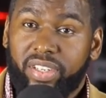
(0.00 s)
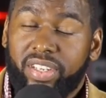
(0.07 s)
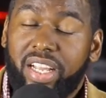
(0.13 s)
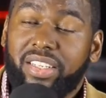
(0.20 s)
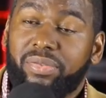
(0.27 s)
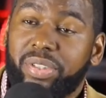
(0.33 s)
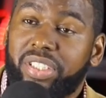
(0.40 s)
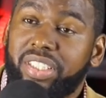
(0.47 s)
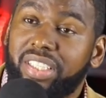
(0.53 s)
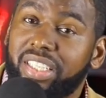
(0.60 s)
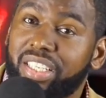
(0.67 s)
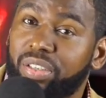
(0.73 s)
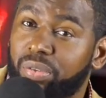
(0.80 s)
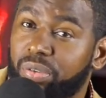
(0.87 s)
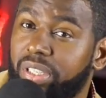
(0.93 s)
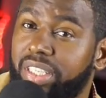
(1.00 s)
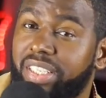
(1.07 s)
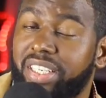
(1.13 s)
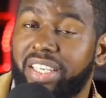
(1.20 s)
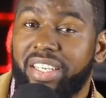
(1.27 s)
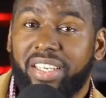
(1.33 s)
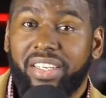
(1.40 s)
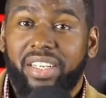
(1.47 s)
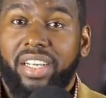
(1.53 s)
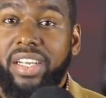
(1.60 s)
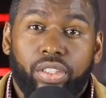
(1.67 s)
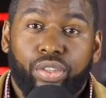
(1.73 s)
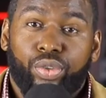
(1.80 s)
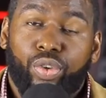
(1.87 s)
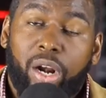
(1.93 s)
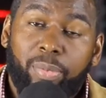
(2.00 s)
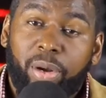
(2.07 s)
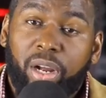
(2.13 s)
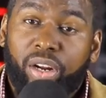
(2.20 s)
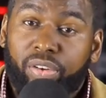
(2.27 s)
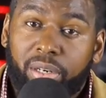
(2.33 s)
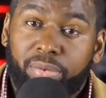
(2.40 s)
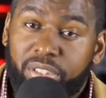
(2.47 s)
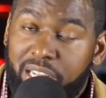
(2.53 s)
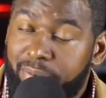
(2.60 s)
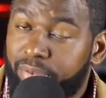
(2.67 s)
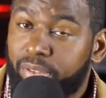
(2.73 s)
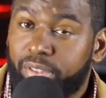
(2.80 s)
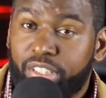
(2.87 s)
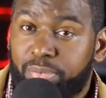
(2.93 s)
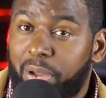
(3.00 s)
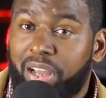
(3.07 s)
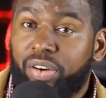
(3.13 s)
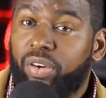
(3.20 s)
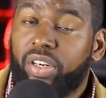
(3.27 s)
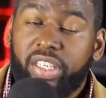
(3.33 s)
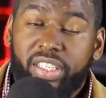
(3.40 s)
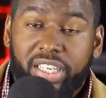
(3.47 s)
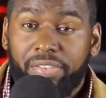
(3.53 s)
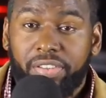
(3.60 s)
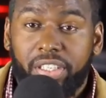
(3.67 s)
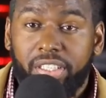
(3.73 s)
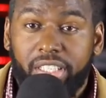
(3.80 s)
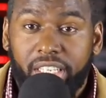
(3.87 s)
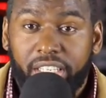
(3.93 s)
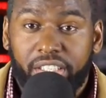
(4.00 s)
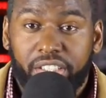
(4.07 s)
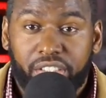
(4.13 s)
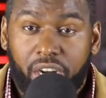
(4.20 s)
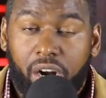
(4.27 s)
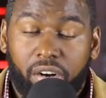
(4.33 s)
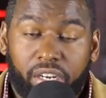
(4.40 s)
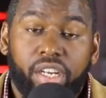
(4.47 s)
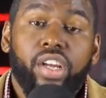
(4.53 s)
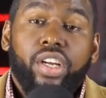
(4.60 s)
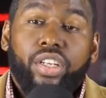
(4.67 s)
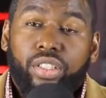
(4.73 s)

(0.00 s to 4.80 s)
That's what she literally did. So Draymond Green was absolutely spot on. He definitely hit his target.